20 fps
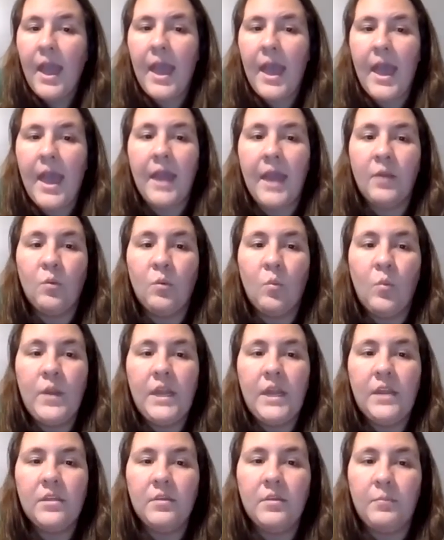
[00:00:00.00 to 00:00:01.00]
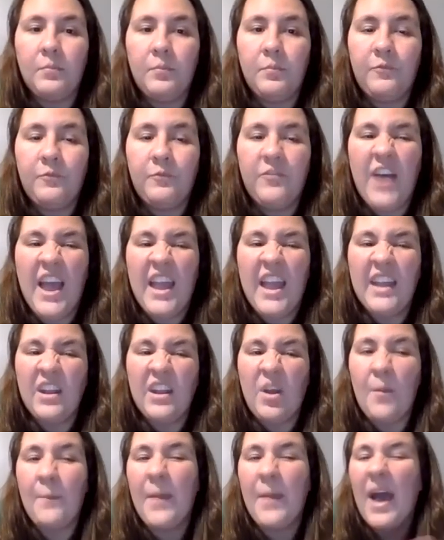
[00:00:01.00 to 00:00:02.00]
And we need to find
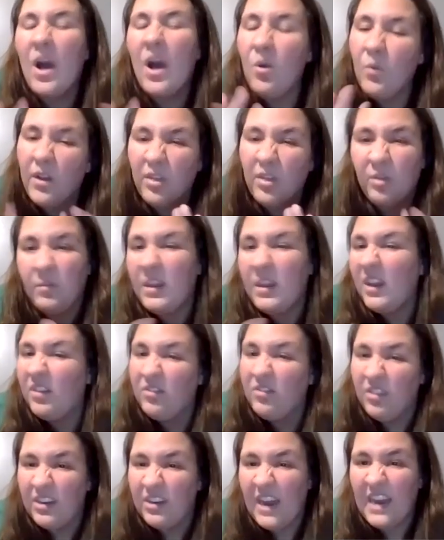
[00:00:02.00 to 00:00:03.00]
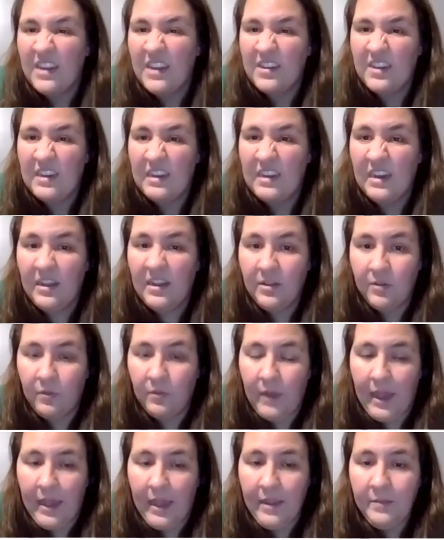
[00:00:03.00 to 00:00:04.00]
about where 319 is,
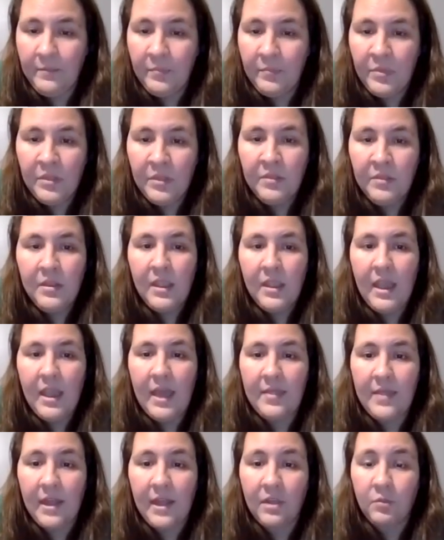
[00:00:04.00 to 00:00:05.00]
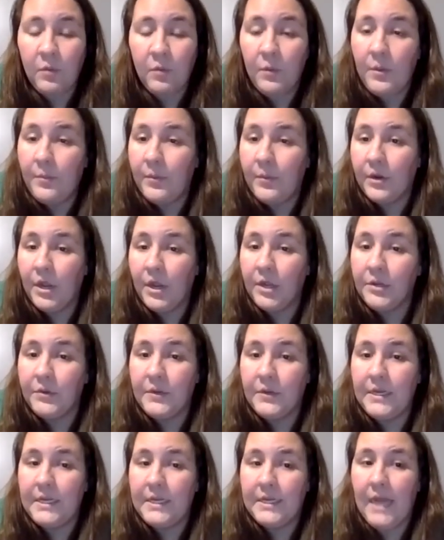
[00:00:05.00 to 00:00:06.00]
okay? And that's where we put our green